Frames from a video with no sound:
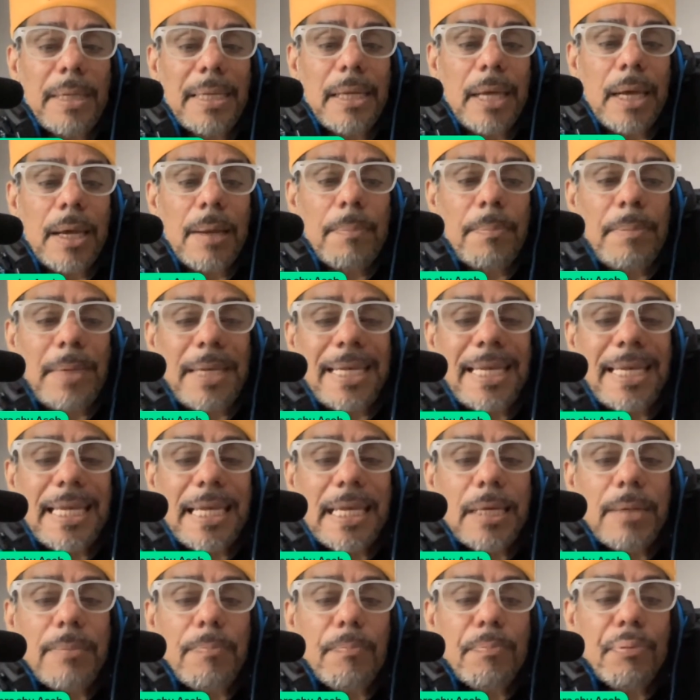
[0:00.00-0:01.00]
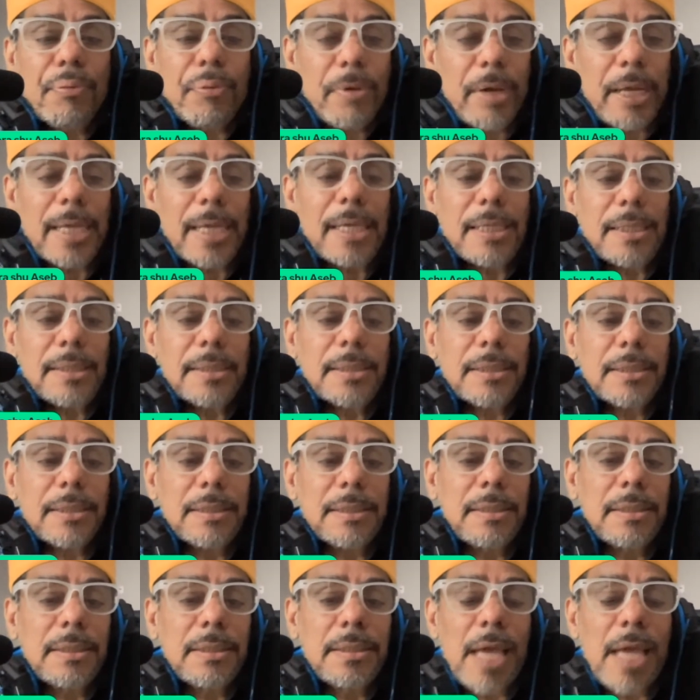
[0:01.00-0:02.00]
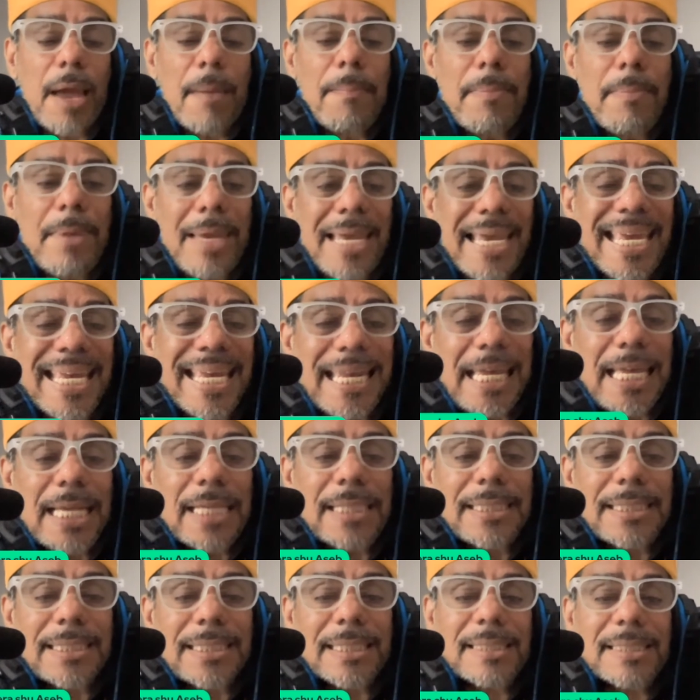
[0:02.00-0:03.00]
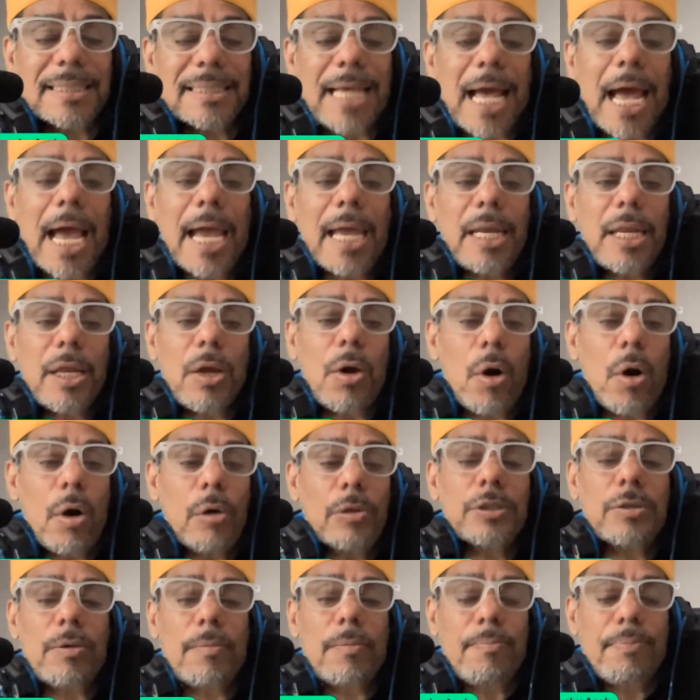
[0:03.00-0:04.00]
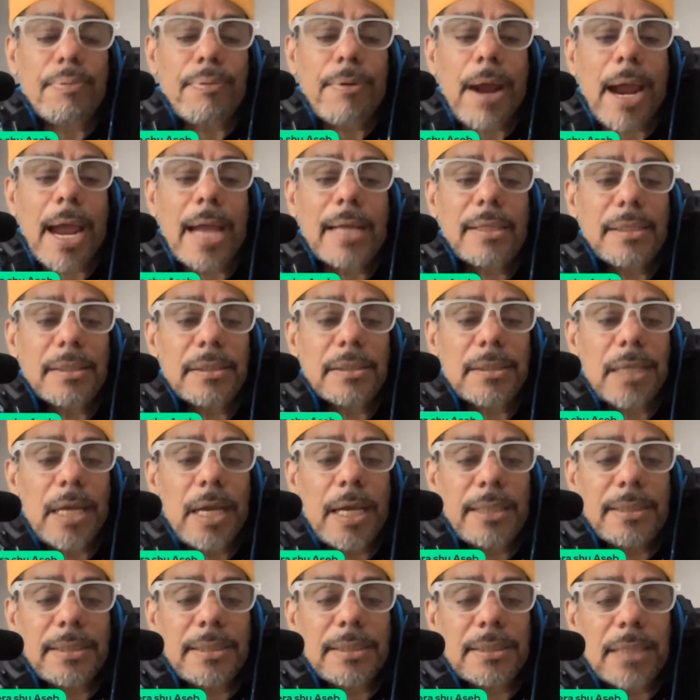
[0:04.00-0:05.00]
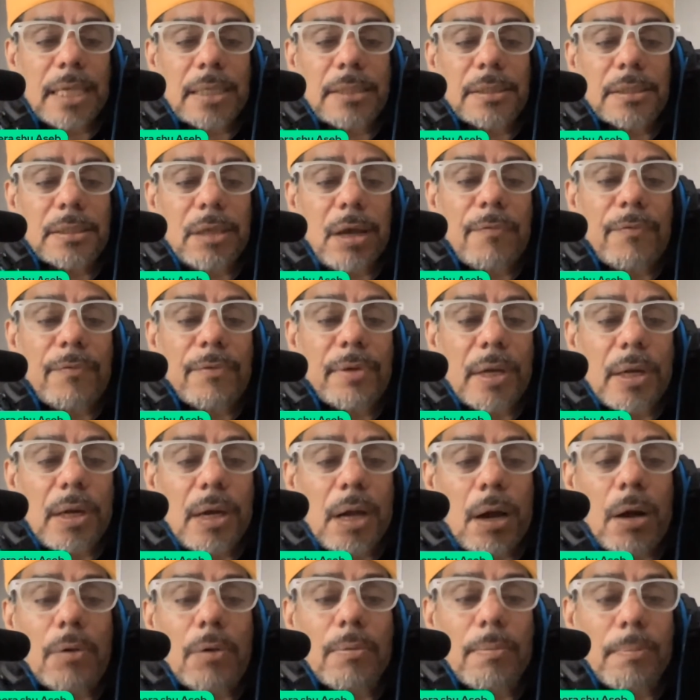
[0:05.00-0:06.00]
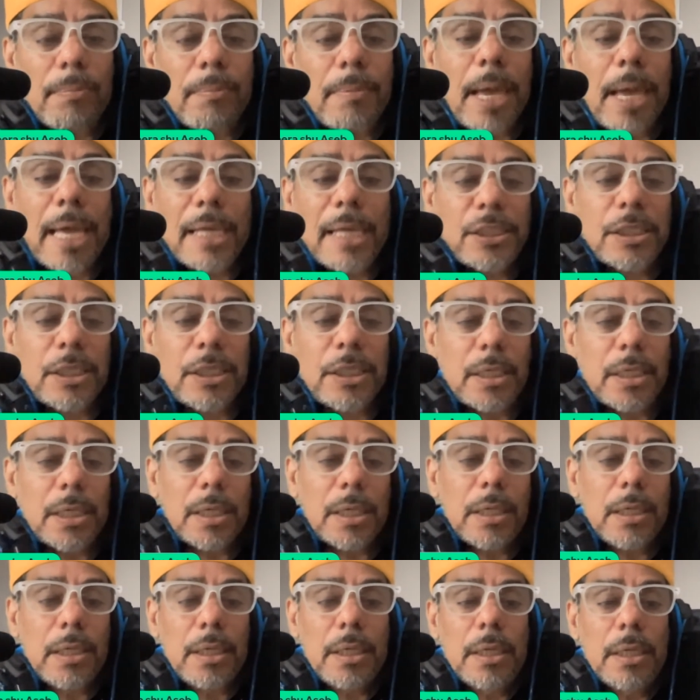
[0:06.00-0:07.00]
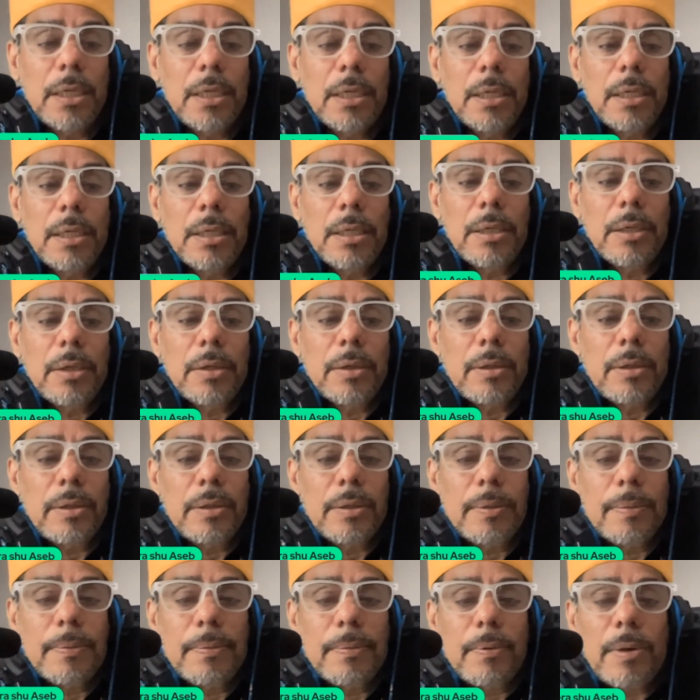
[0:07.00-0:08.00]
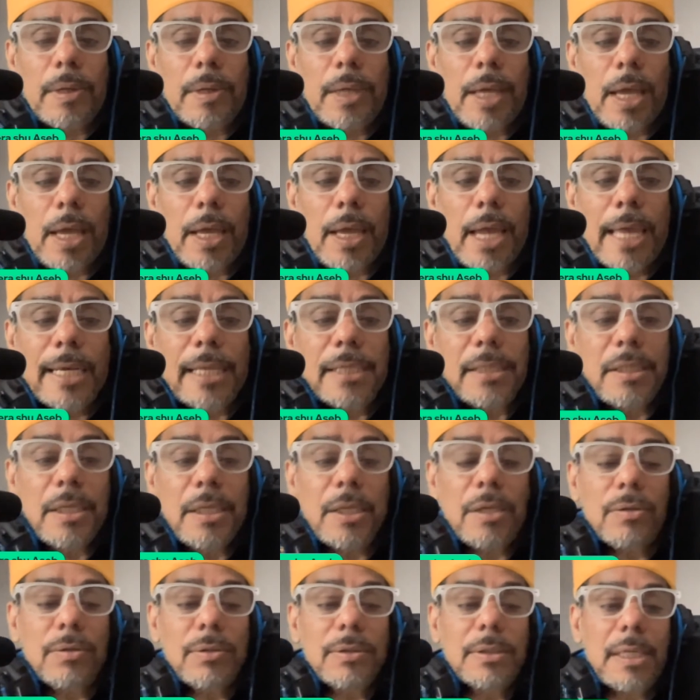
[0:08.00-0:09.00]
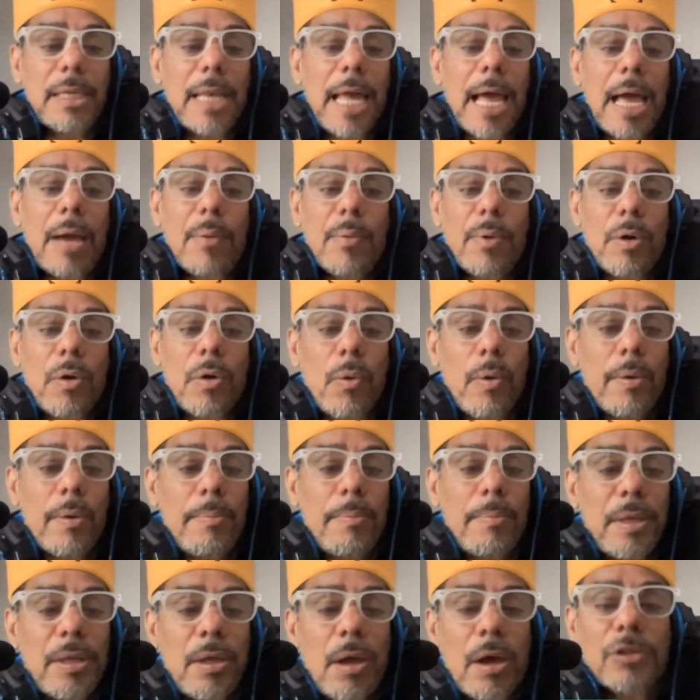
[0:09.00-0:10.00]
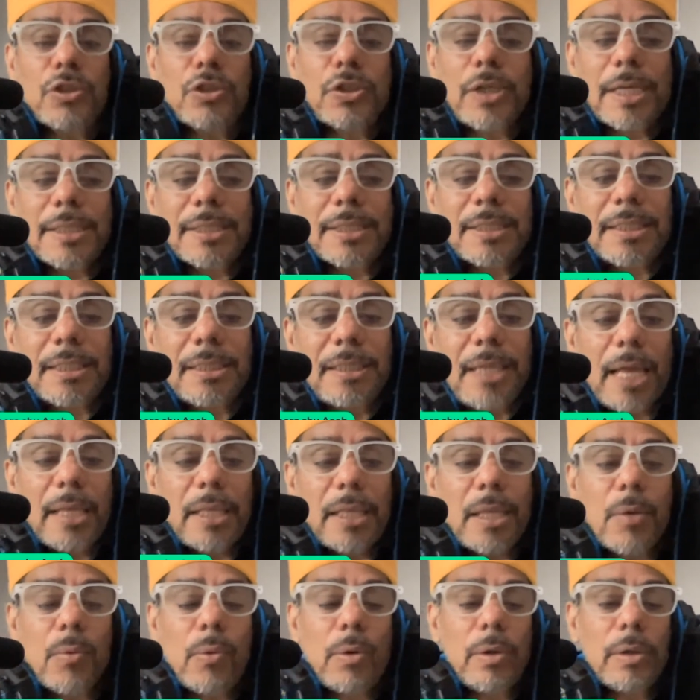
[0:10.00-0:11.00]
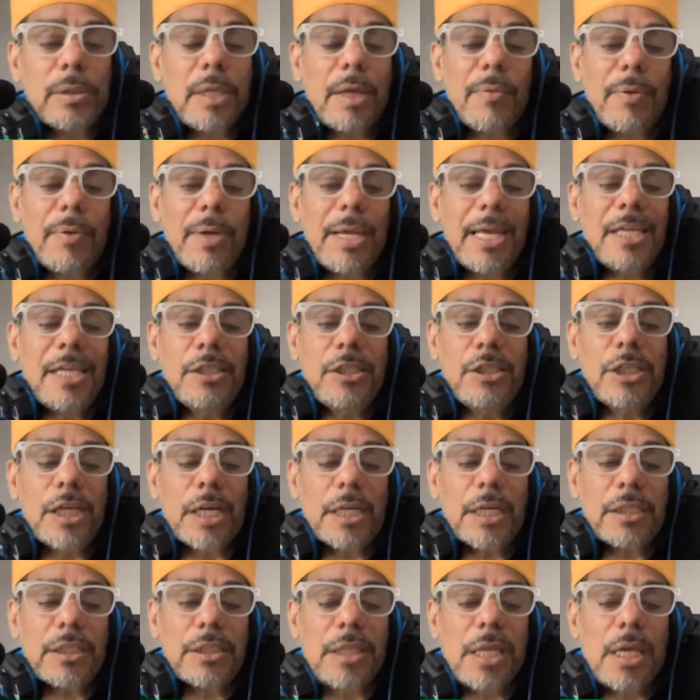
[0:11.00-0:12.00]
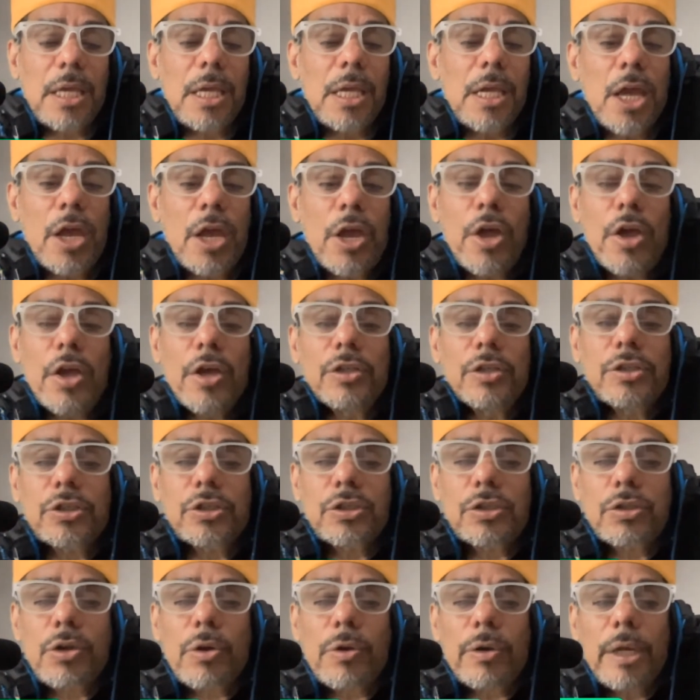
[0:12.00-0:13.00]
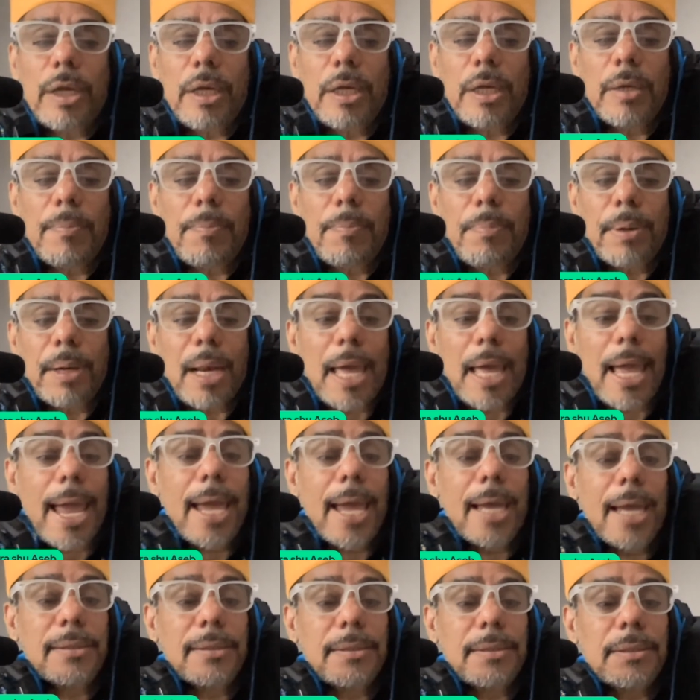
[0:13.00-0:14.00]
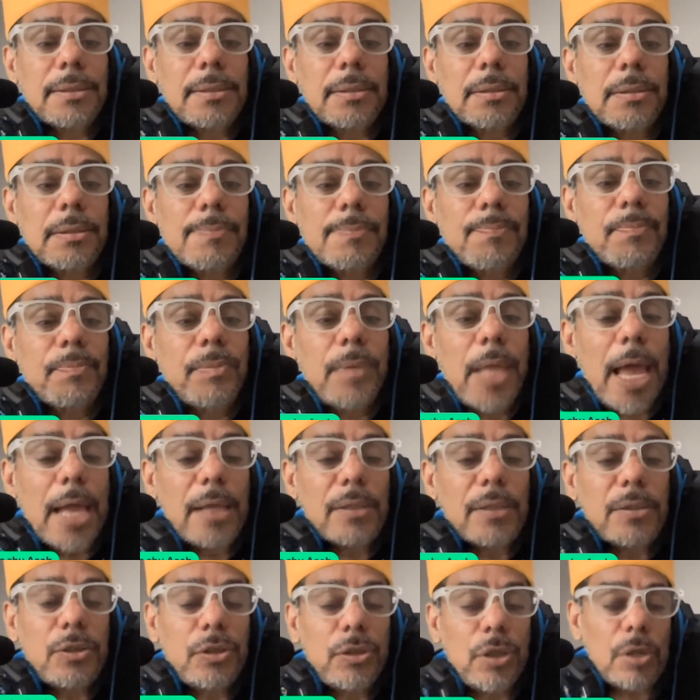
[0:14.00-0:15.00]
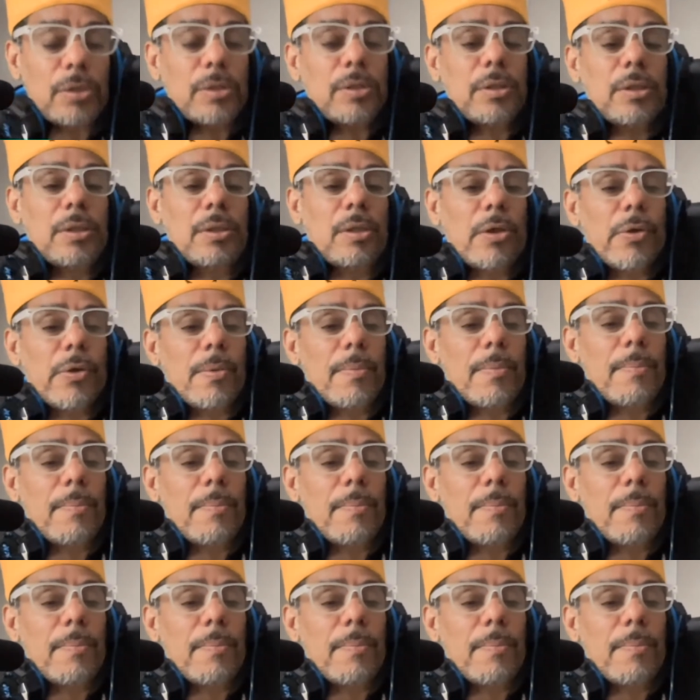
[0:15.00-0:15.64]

Median priest, their Median society also practiced a sense of an occult magic. Okay, and it deals a lot with going beyond transcendent. They were ingesting certain plants that took their